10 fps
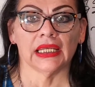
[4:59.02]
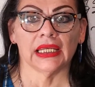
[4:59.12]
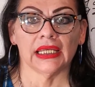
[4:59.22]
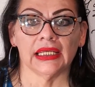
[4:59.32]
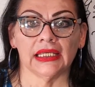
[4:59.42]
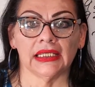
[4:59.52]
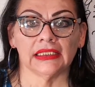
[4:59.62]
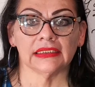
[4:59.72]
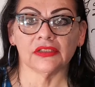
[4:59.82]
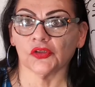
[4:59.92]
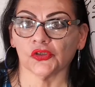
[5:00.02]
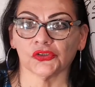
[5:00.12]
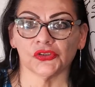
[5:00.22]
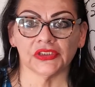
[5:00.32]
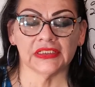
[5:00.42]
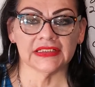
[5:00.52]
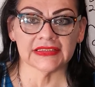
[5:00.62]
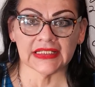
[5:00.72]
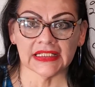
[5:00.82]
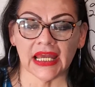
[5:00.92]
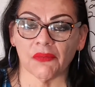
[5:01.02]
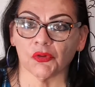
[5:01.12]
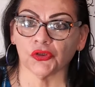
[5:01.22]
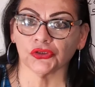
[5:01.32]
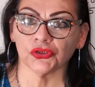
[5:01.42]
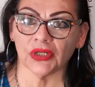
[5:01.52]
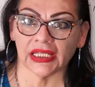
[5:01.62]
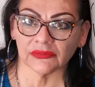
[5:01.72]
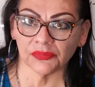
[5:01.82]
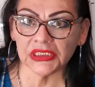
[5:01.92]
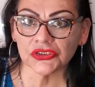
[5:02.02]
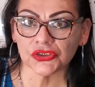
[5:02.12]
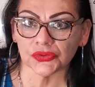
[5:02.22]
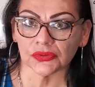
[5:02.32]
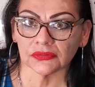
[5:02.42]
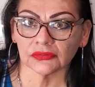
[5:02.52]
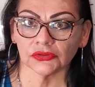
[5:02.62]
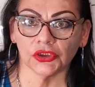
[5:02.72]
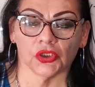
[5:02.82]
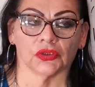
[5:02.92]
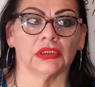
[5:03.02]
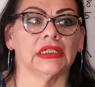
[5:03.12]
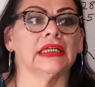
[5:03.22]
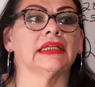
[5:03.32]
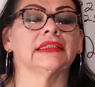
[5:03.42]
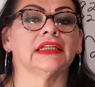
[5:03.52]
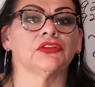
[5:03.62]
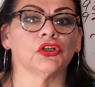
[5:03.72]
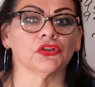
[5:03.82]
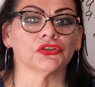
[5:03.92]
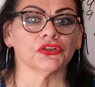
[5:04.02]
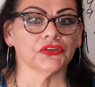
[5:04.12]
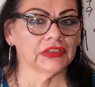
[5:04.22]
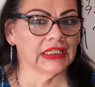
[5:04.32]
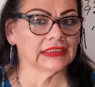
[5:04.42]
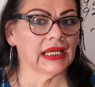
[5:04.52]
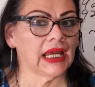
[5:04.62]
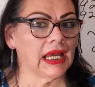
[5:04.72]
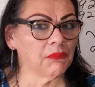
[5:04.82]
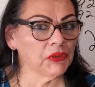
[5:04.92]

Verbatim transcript: And the doctor didn't say, I'm going to admit you. No, the doctor said, I'm